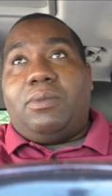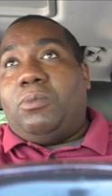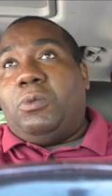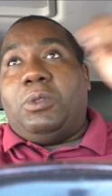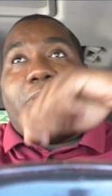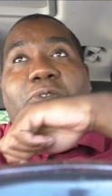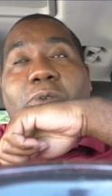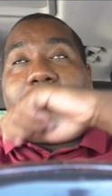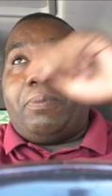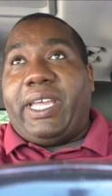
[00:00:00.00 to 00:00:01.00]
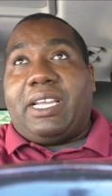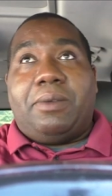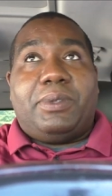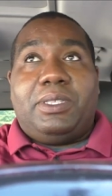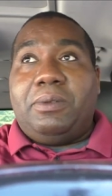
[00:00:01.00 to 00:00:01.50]
move a little bit forward, back
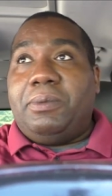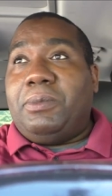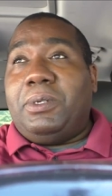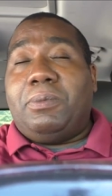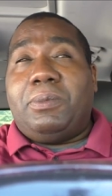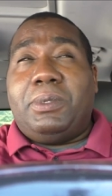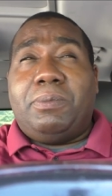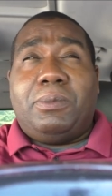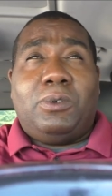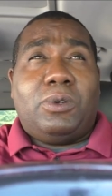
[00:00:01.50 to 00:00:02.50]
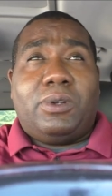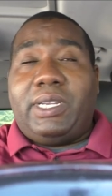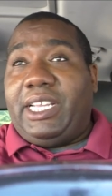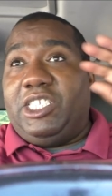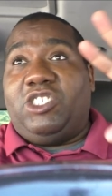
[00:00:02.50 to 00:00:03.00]
up a little bit, bit
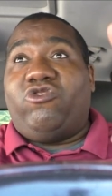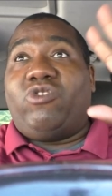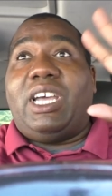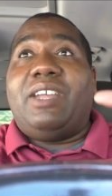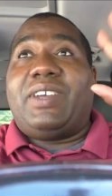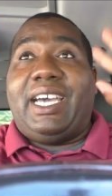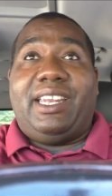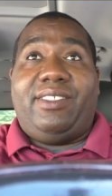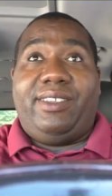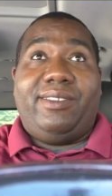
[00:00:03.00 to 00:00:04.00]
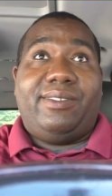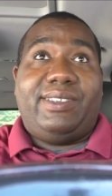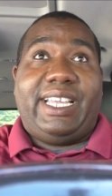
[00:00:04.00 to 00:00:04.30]
more, and just drive out of there.